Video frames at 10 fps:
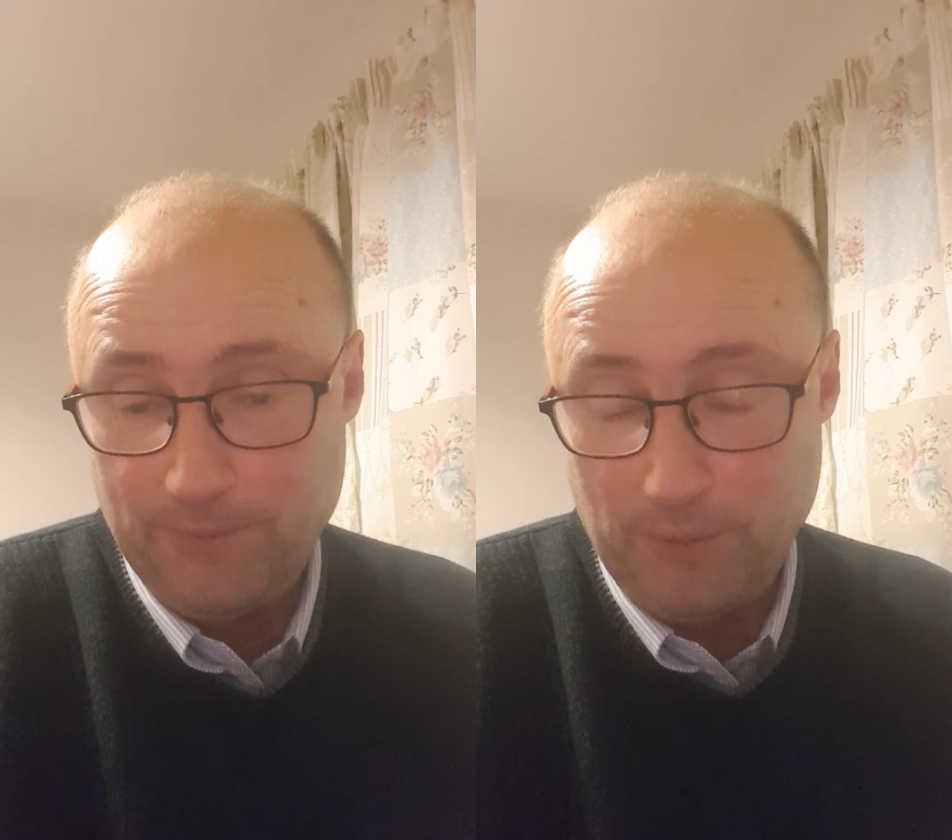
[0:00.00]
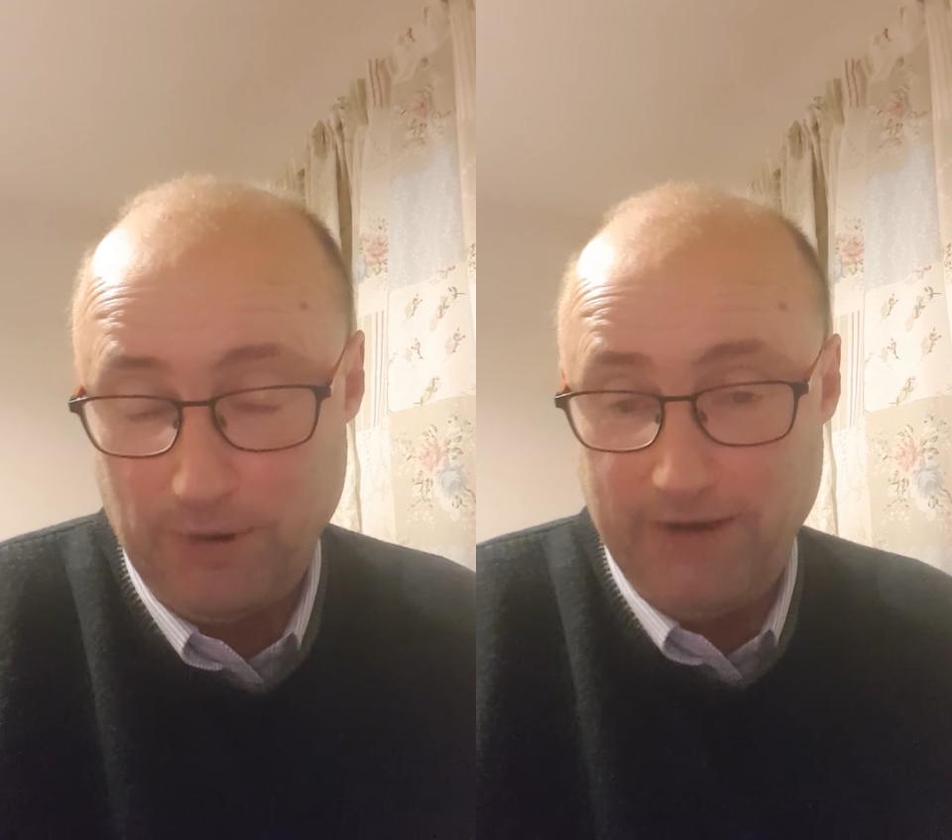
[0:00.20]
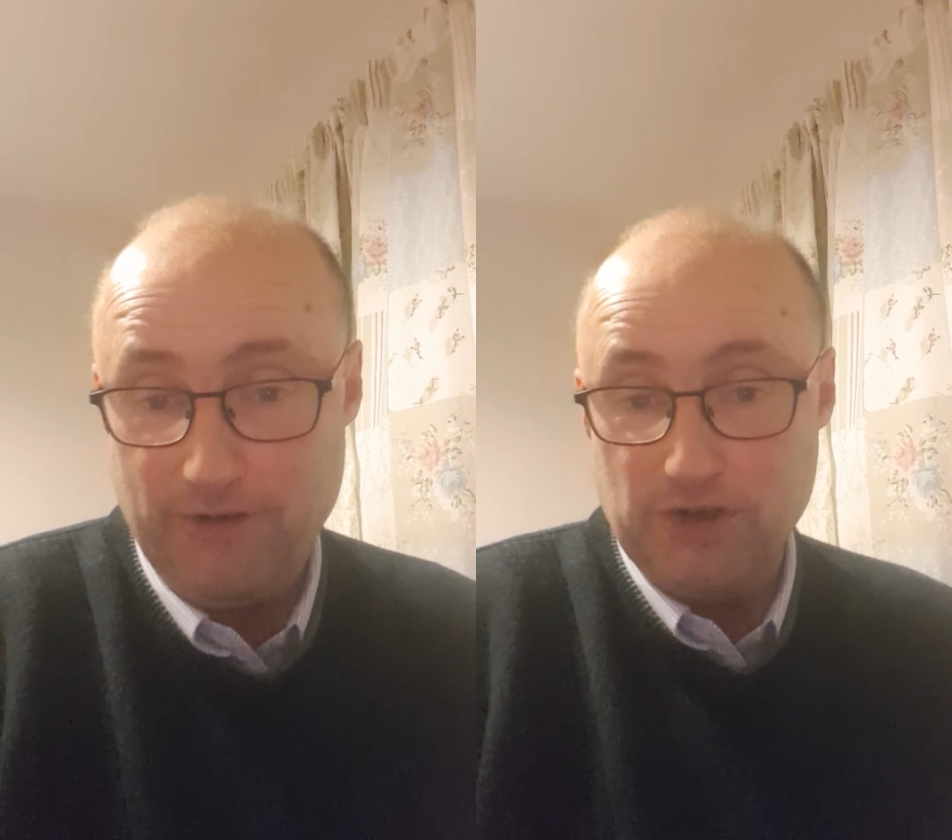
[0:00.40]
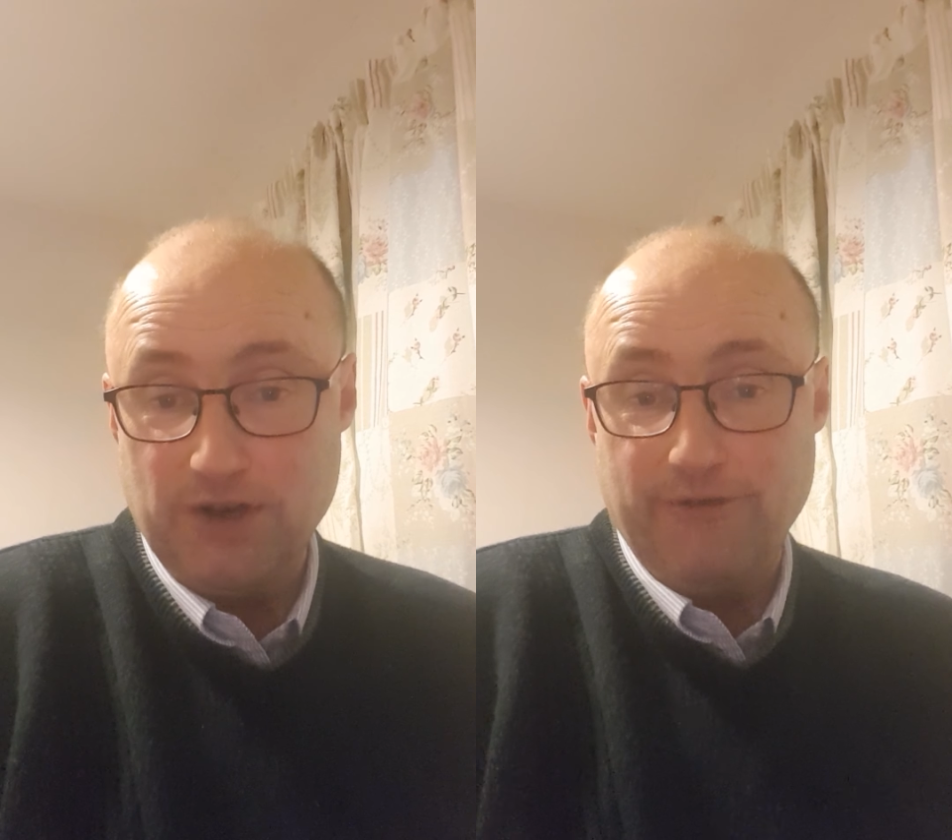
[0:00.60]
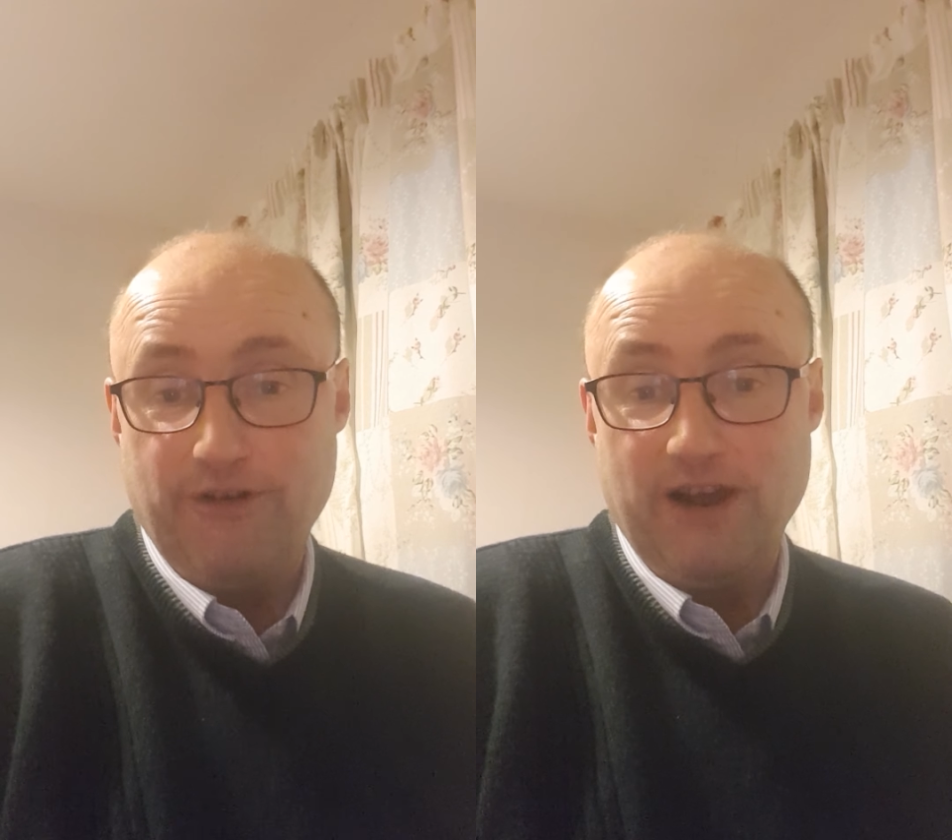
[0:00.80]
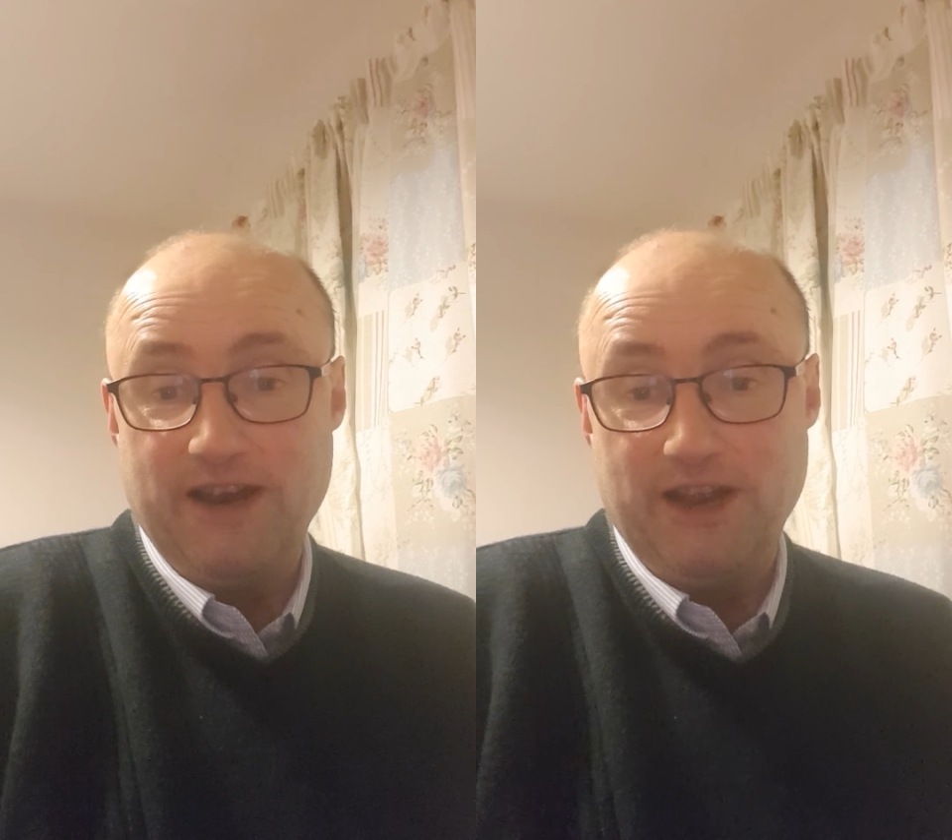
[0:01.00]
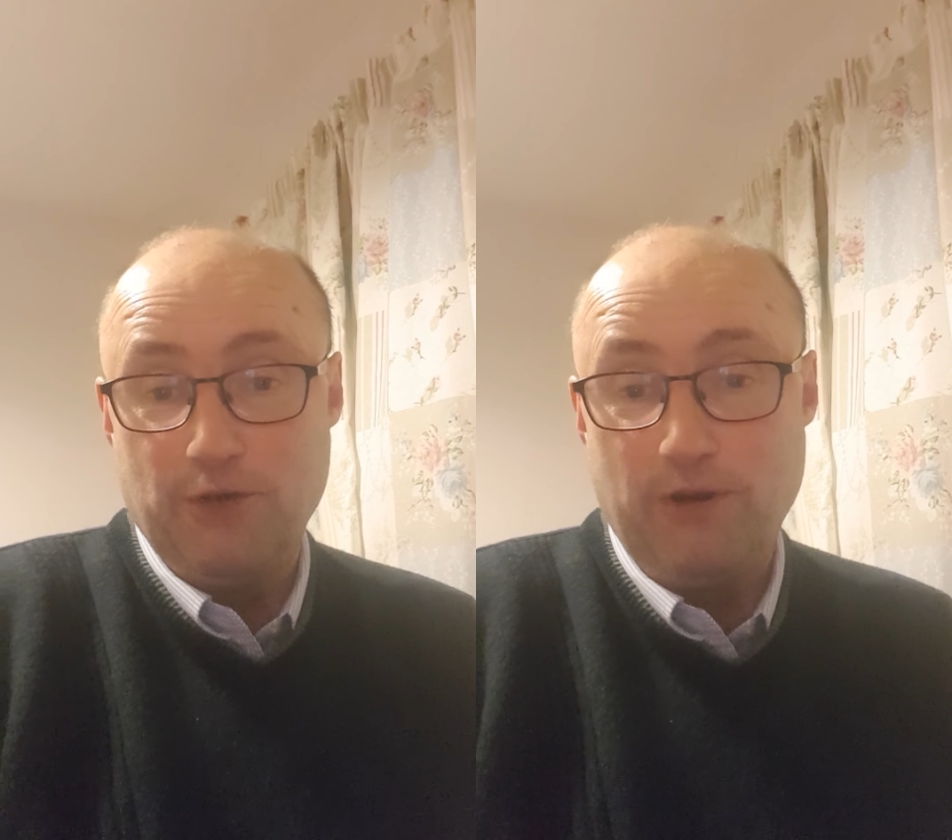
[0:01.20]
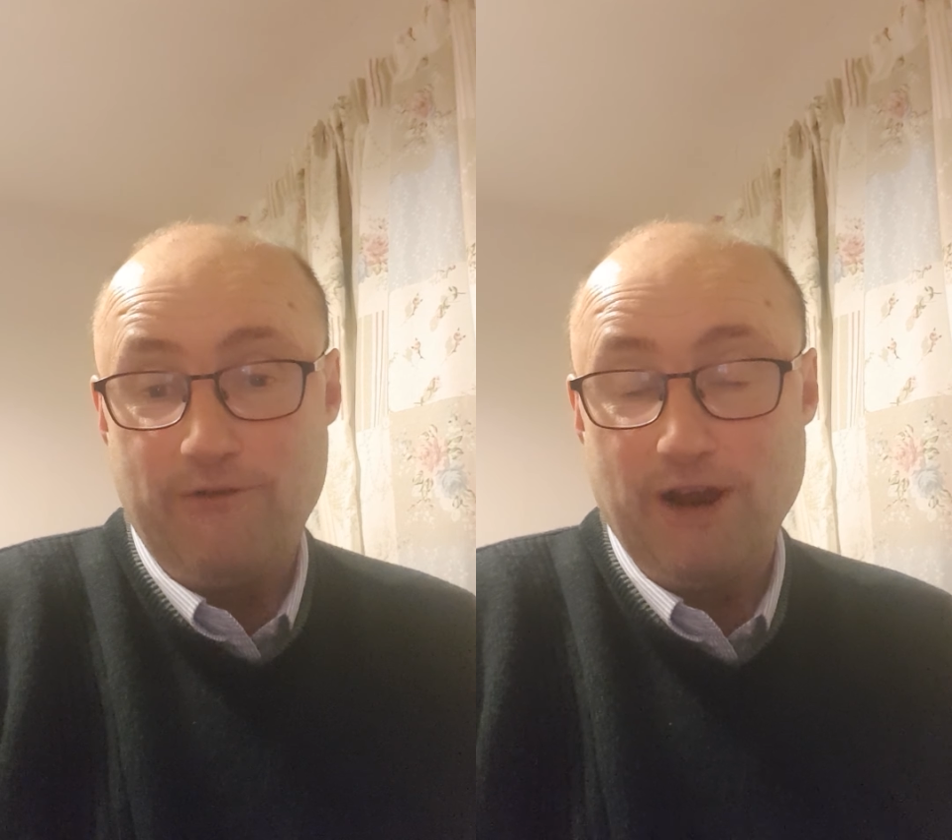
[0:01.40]
previews on a Friday, a
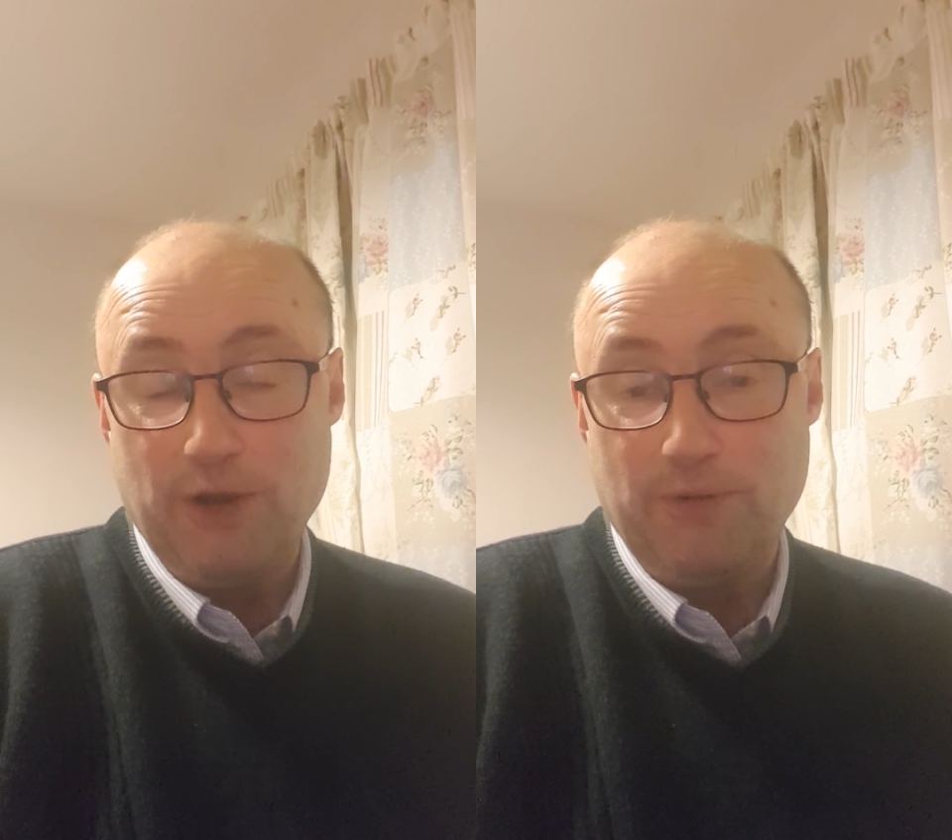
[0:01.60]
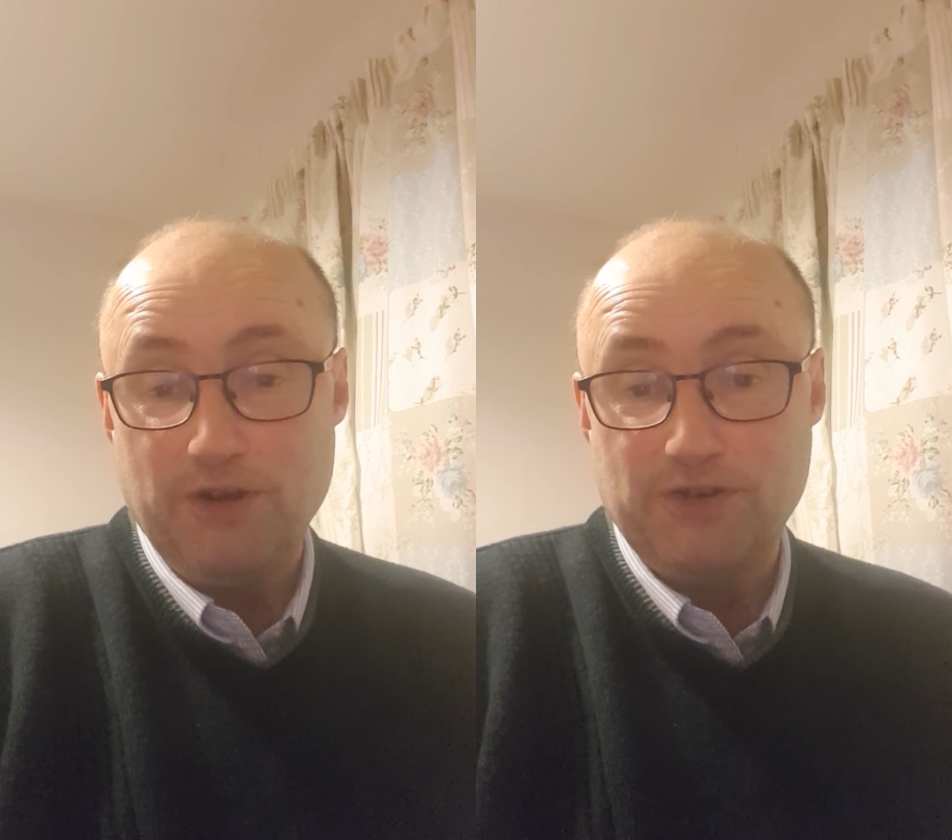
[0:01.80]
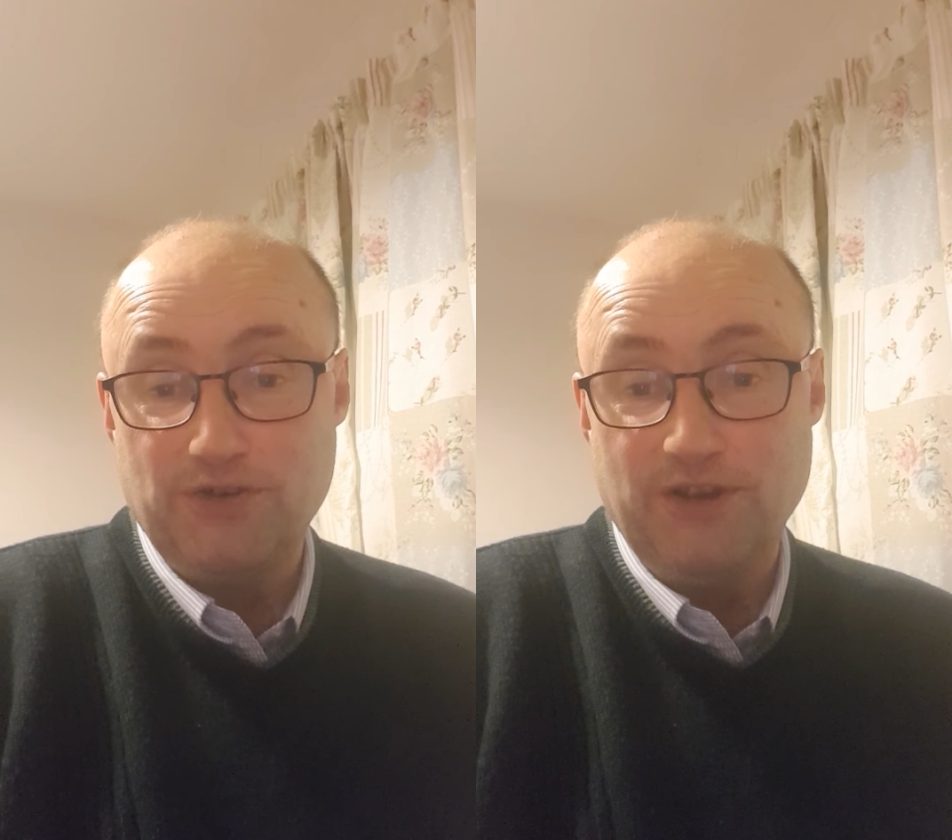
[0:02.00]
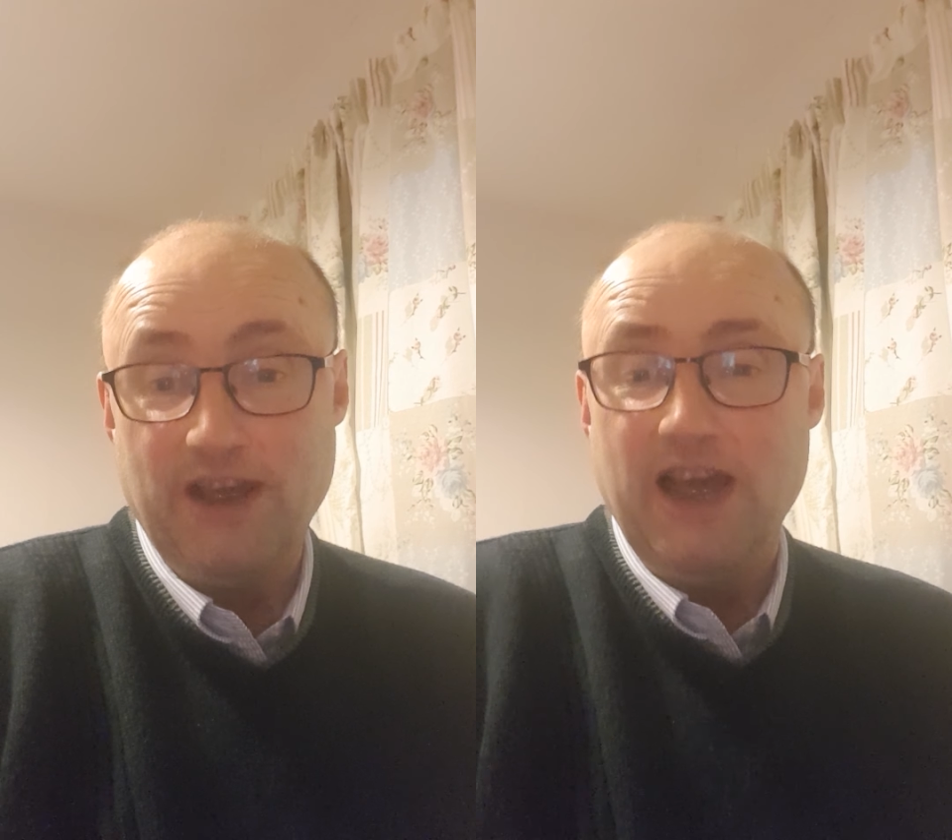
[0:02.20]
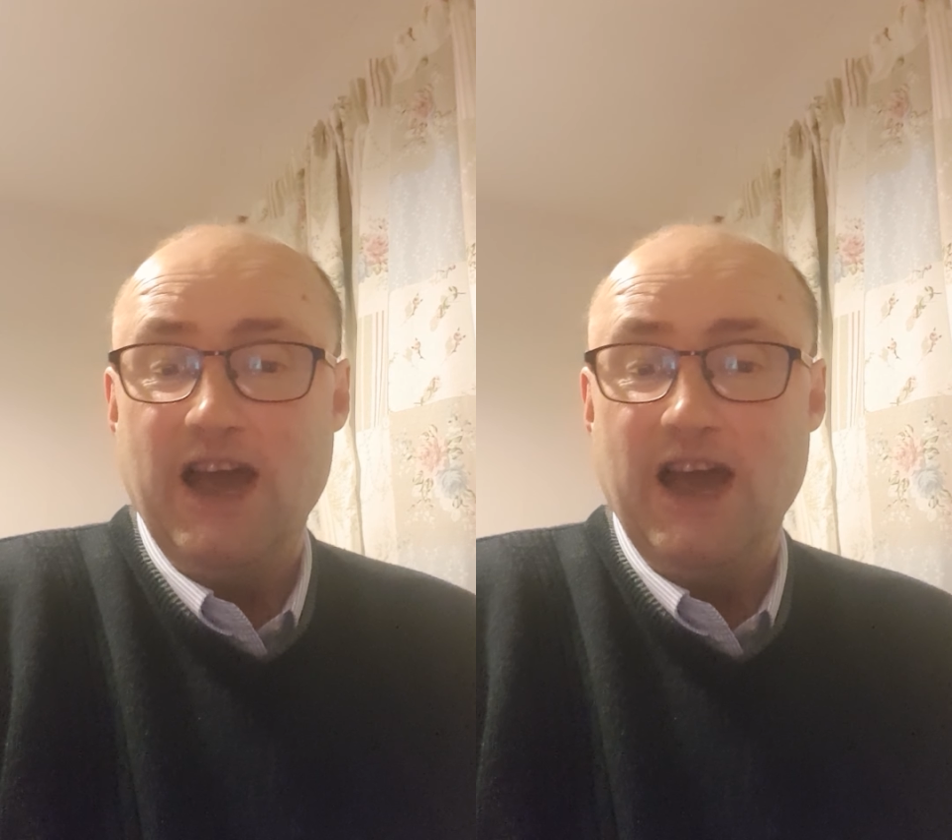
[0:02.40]
quick roundup on a Sunday,